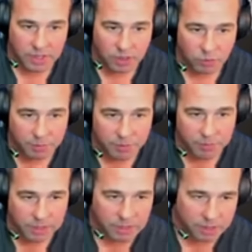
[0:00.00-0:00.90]
We'll be
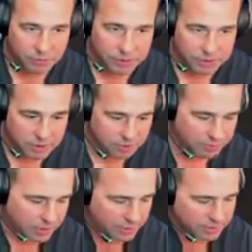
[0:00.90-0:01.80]
meeting up with another
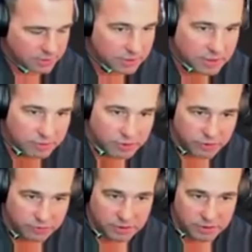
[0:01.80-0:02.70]
pilot right
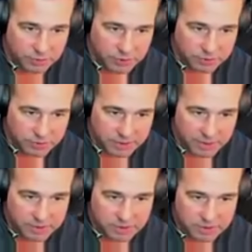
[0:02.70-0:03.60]
over here once we taxi.